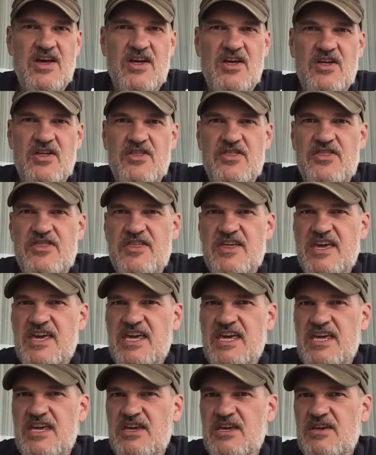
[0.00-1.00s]

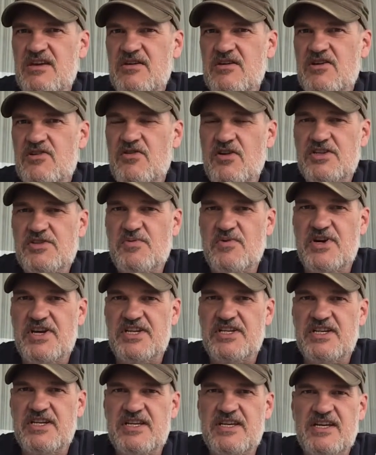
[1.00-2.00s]
the
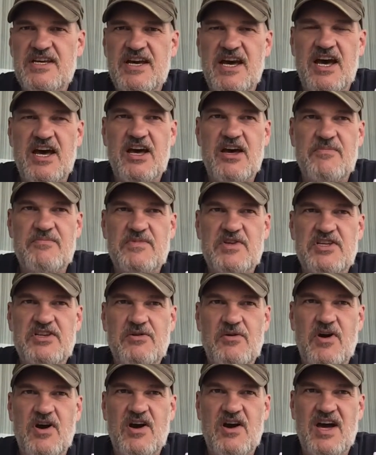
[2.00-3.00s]
crossword.
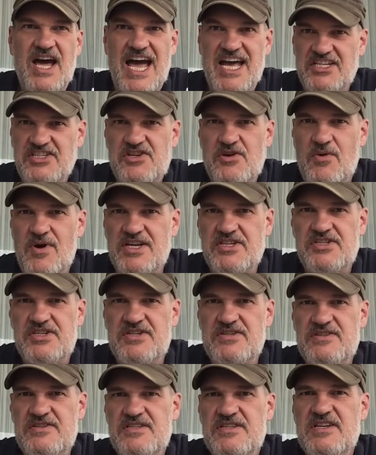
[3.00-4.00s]
You are asked
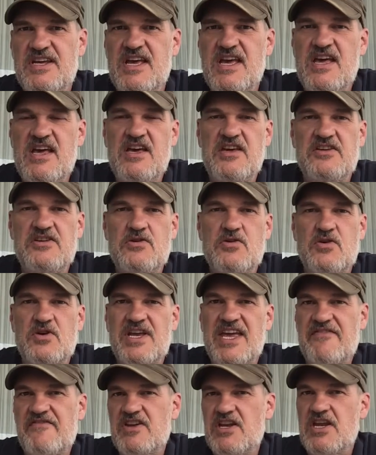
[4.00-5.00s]
questions, you're
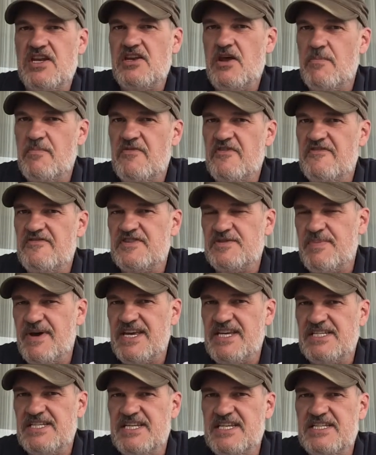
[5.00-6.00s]
given a number of
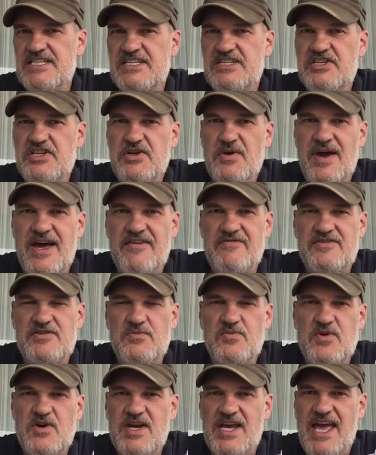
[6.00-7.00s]
spaces, and you have to
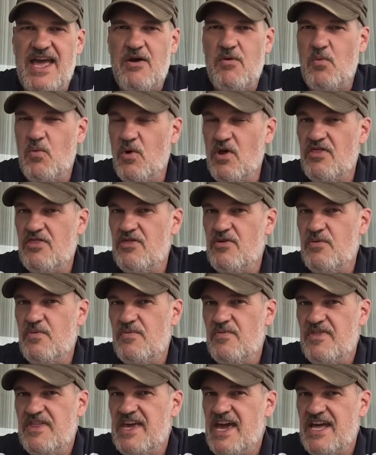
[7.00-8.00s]
work out what
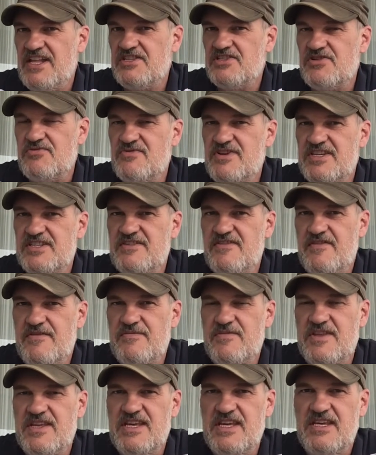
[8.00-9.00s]
the answer is
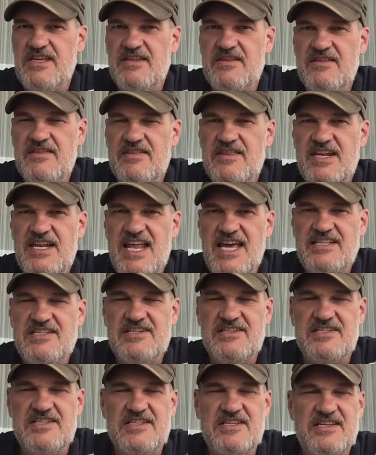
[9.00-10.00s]
from the
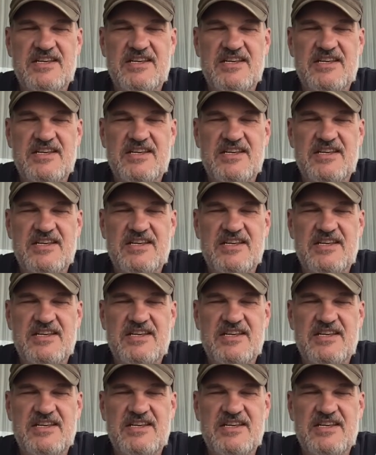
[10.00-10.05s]
letters.